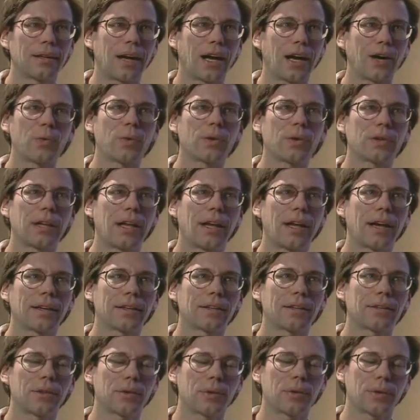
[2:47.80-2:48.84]
I would
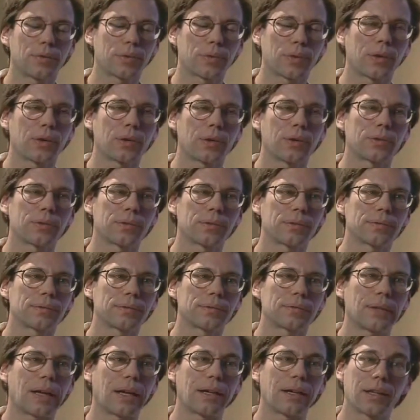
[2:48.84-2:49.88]
like to have known
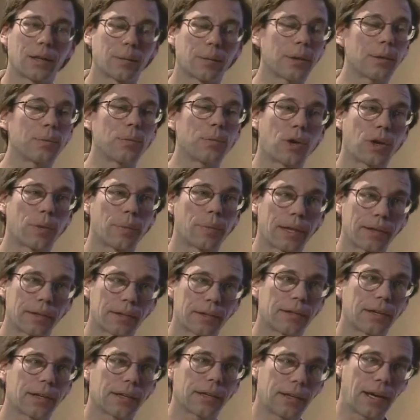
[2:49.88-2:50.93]
a little bit more about the
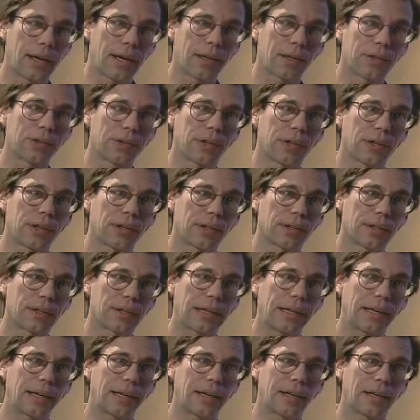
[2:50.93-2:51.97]
technology
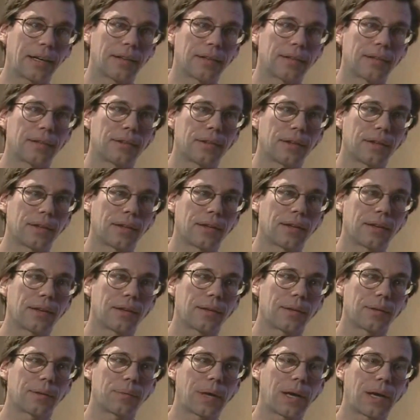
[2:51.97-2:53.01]
and
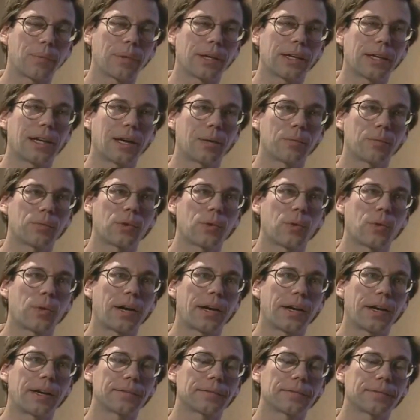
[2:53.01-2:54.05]
probably kept
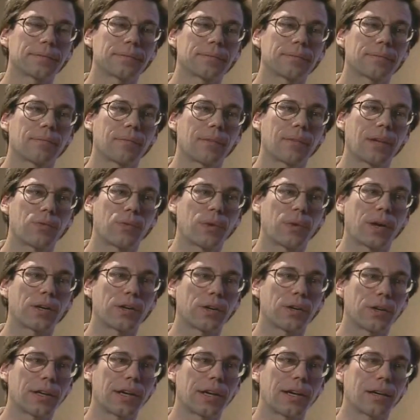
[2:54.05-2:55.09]
quiet if I
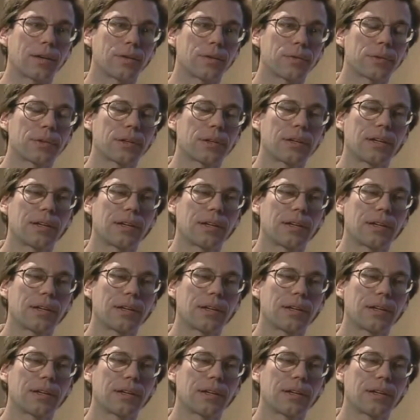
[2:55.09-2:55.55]
could have.